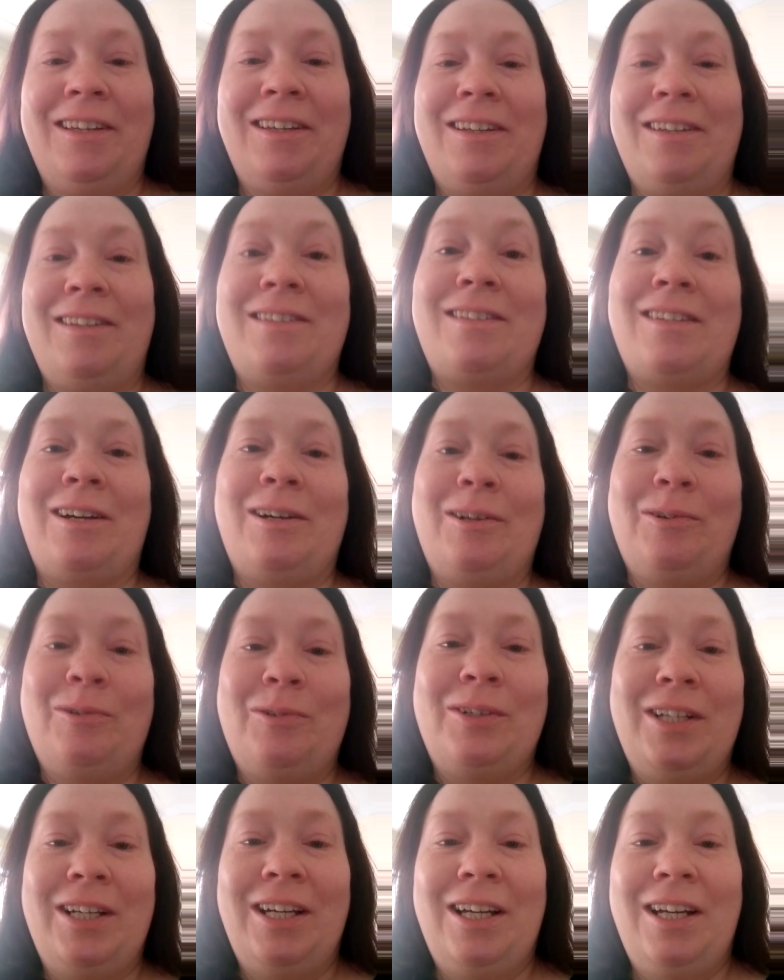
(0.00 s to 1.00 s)
So,
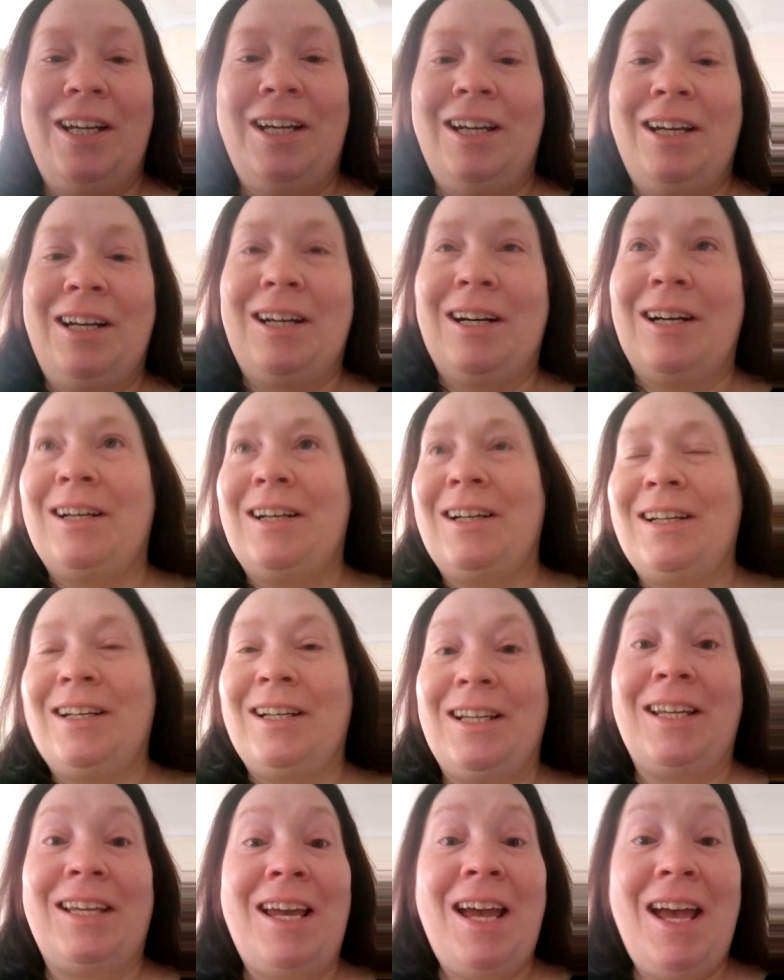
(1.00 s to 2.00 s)

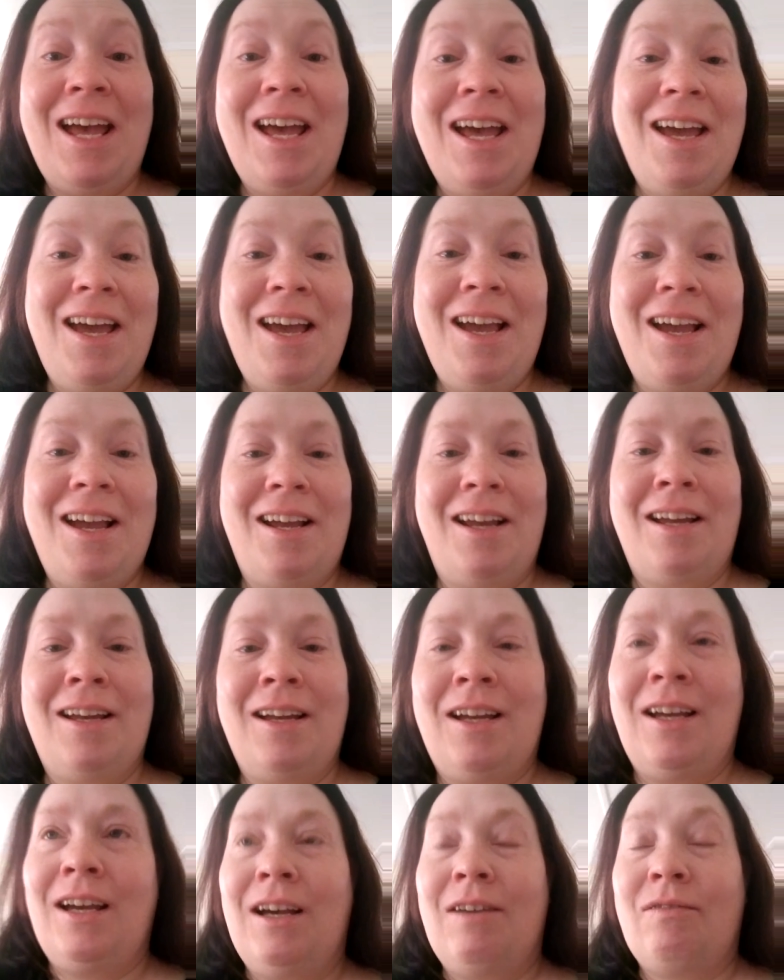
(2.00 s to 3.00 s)
yay!
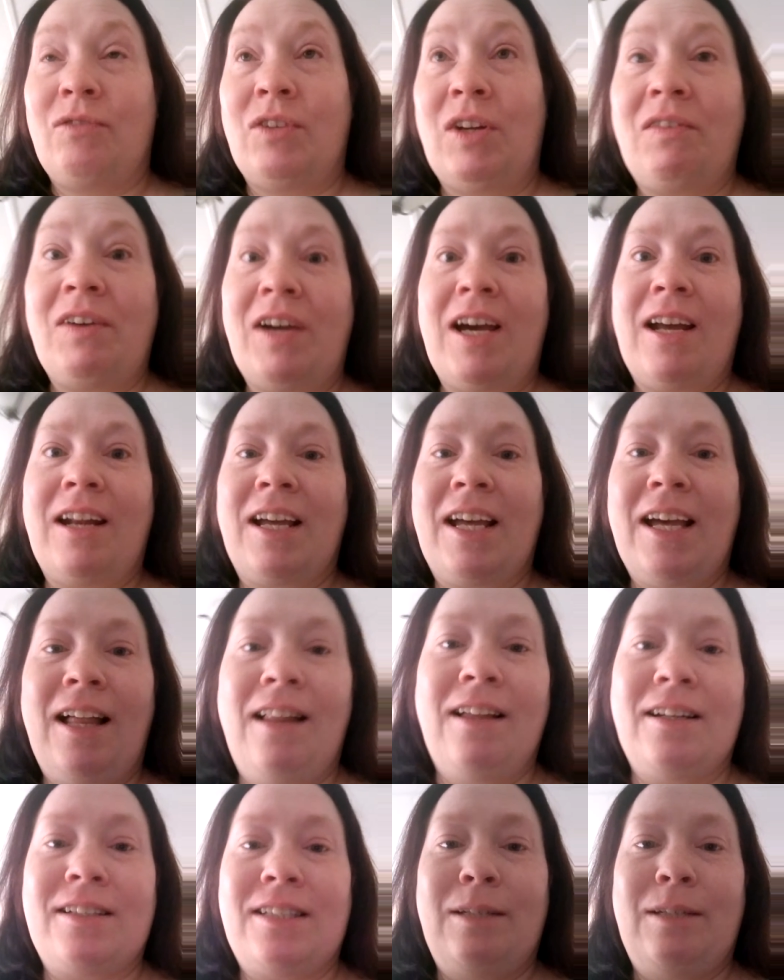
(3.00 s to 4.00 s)
Never had a
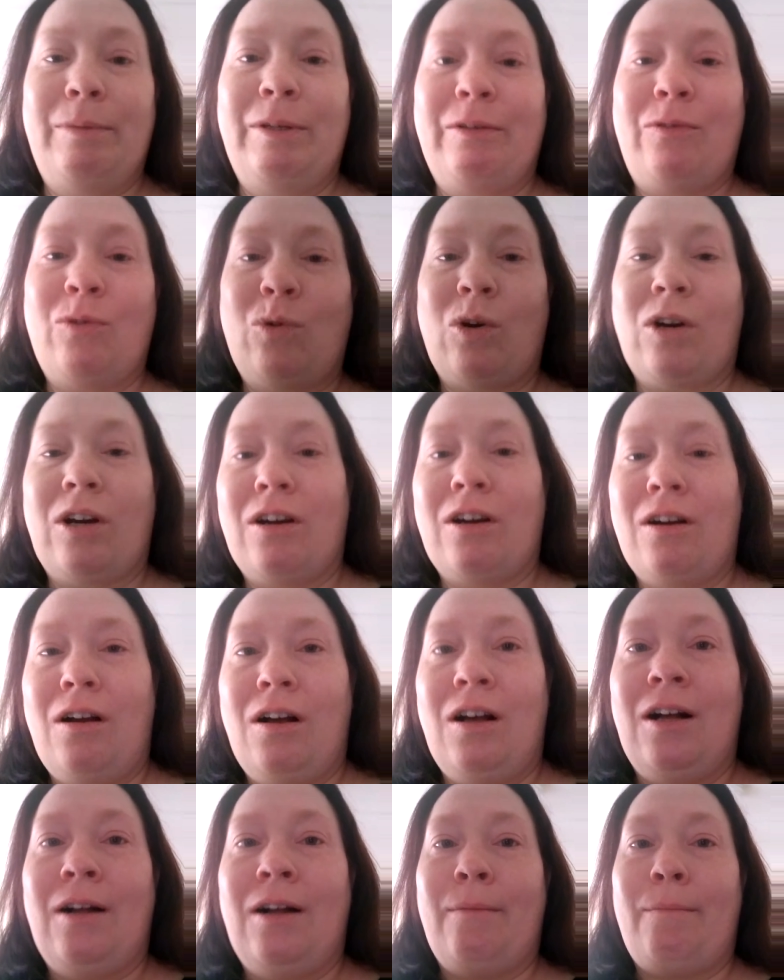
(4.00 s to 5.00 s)
Galaxy before.
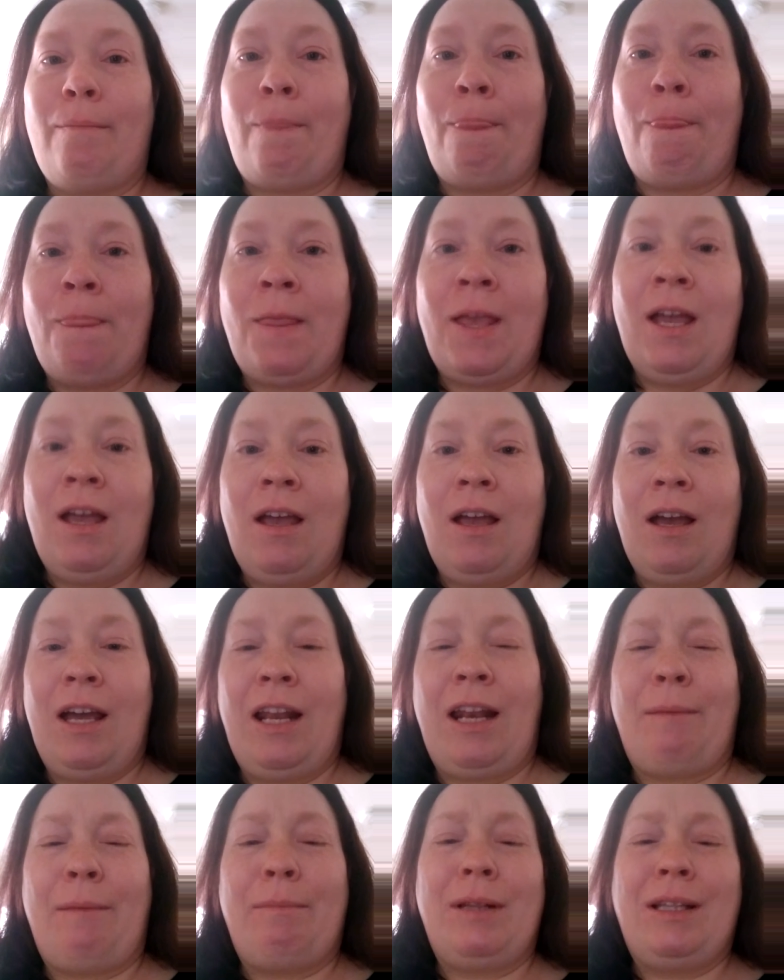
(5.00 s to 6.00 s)

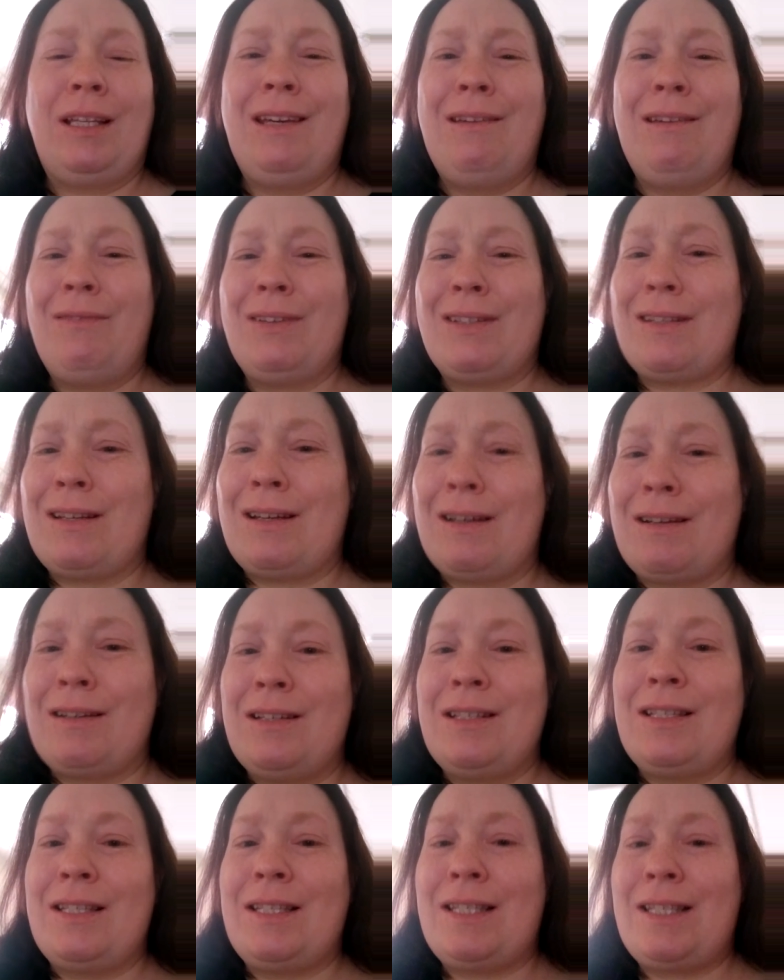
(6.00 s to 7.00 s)
And I believe it's a
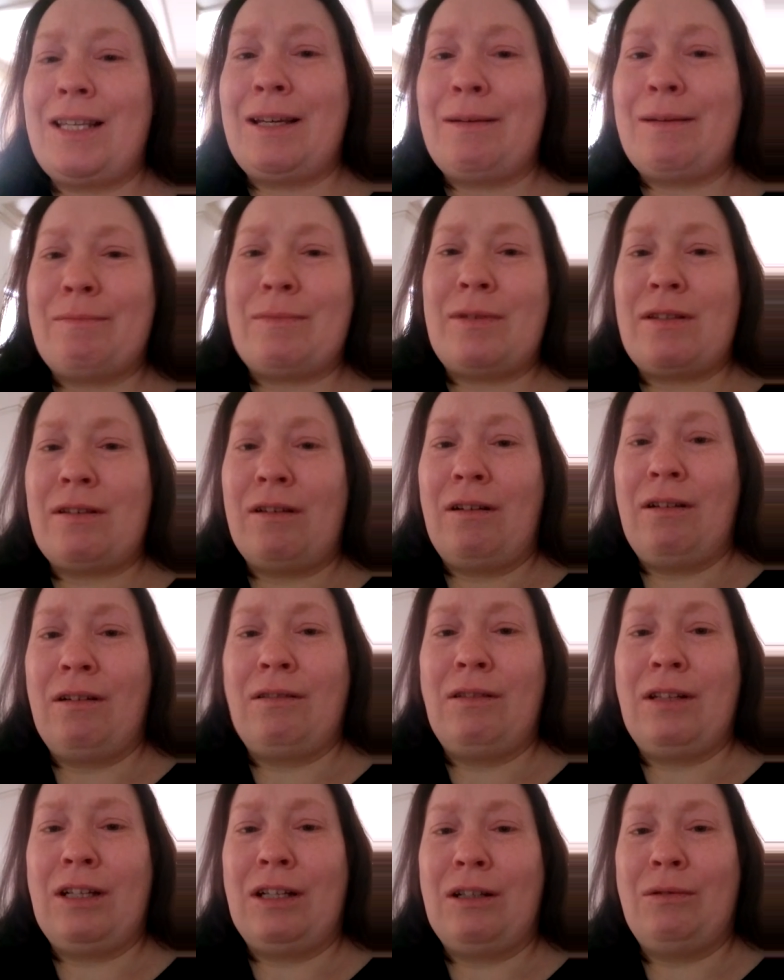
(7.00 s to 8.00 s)

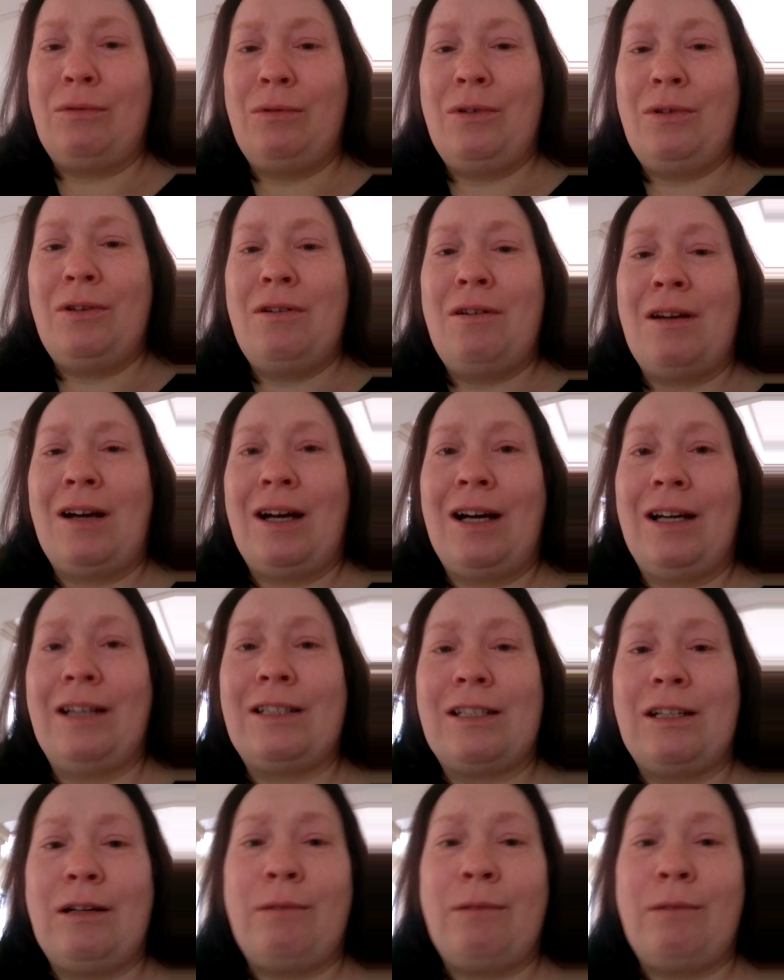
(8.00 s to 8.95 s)
Samsung, though, not a